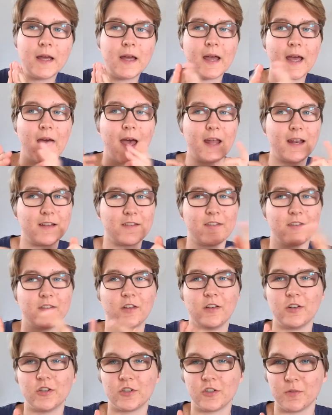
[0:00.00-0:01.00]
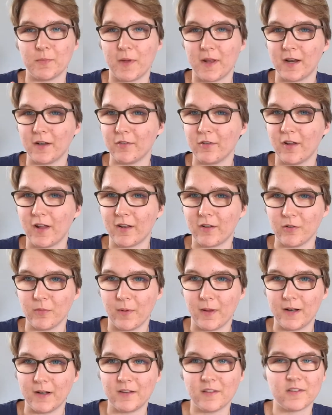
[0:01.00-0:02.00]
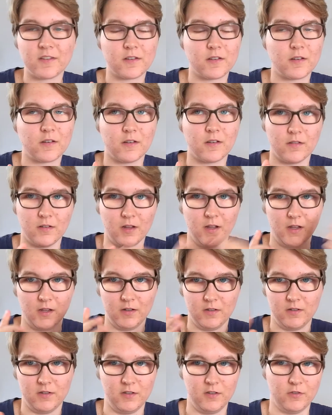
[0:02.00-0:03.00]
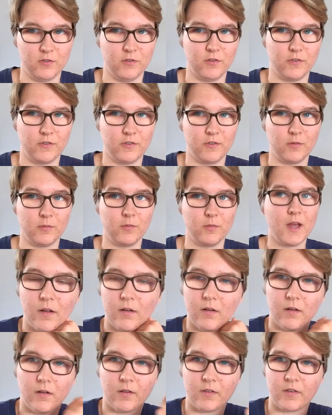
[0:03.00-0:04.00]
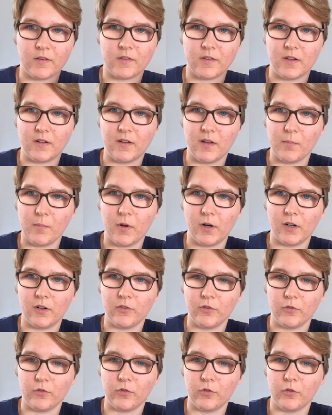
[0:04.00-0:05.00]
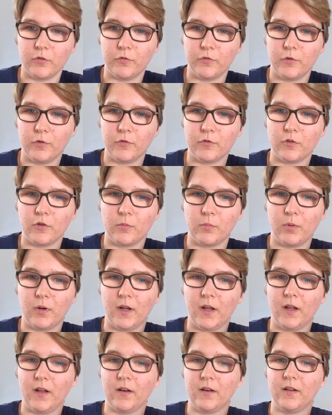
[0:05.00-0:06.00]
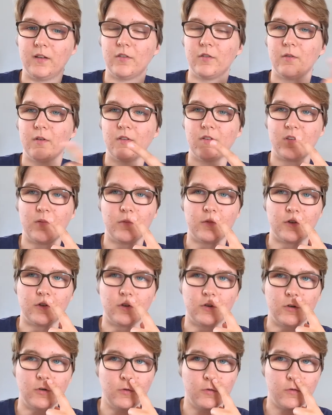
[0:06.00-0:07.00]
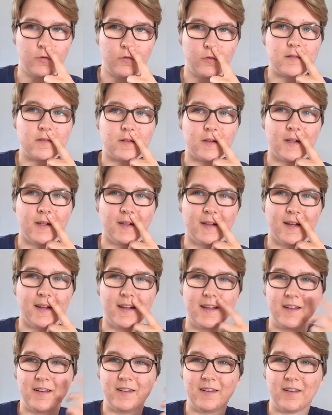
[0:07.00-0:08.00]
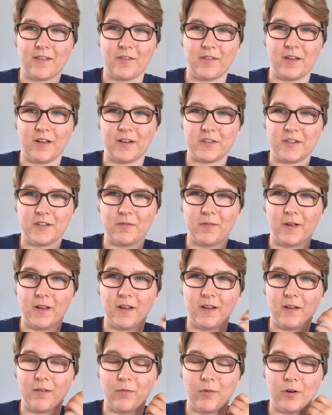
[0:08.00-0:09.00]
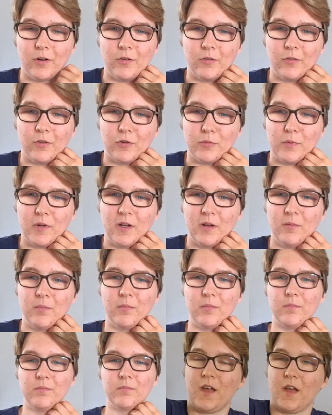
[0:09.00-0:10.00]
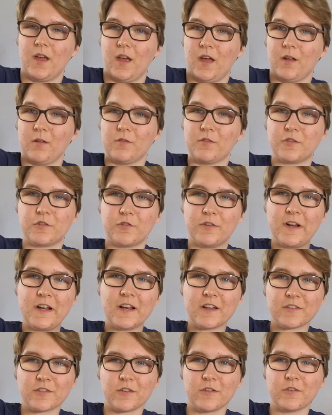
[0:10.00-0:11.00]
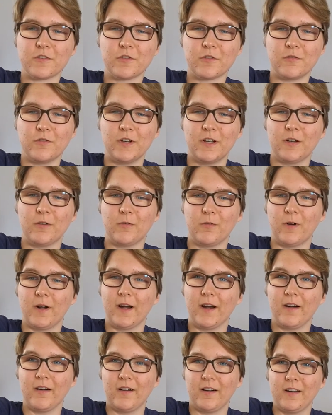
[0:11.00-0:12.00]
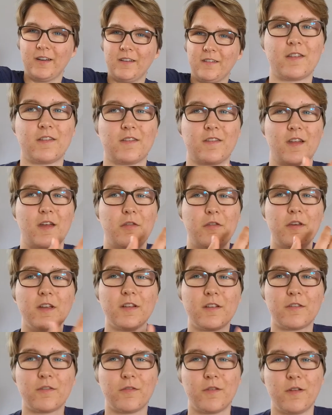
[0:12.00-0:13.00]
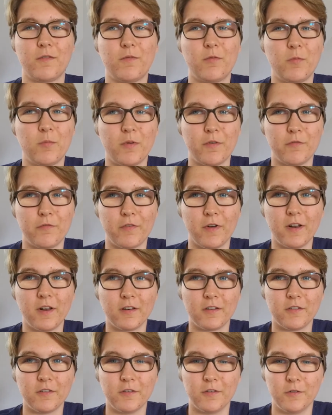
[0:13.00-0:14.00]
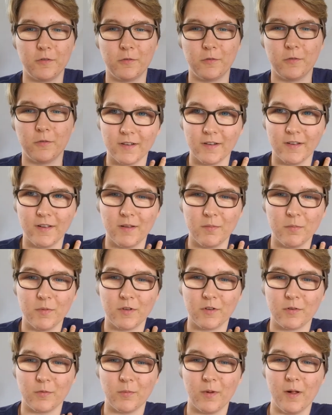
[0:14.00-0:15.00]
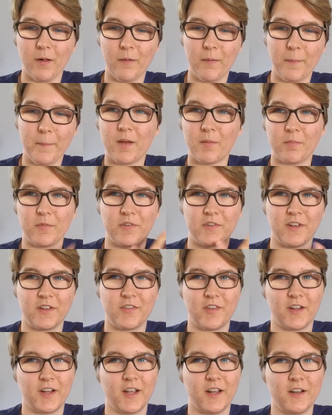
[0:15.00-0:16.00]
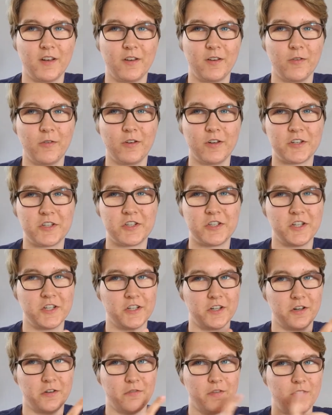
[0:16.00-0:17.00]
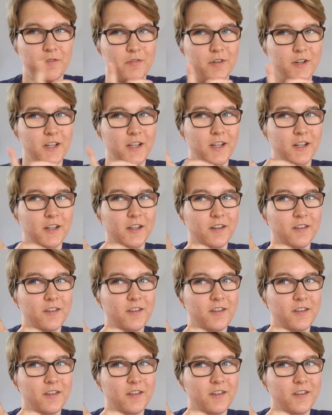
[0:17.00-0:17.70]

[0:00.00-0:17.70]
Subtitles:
And it's another Germanic to add to my list. And he's awesome. As I said, Denmark is also a future plan. He's quite similar to Lutz. And that's actually why I wanted to cosplay him. Australia is also really rare, and I think it would be fun to do him as well. Besides, I can annoy the shit out of every England.